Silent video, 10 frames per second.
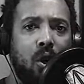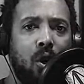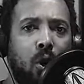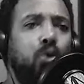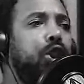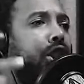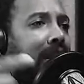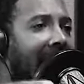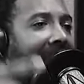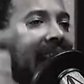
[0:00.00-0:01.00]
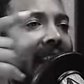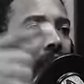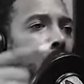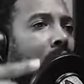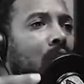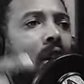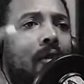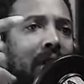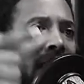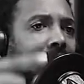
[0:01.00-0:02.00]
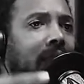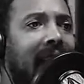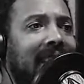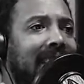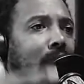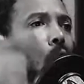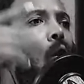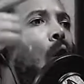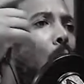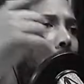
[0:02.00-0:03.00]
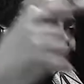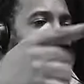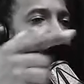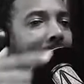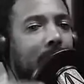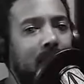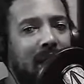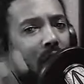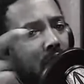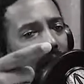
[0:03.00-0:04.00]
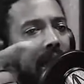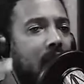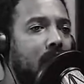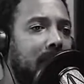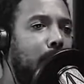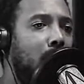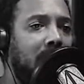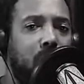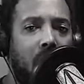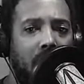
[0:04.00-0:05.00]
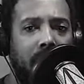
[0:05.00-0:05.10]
who shot and killed Philando Castile while his baby was in the ground. He could have killed his daughter.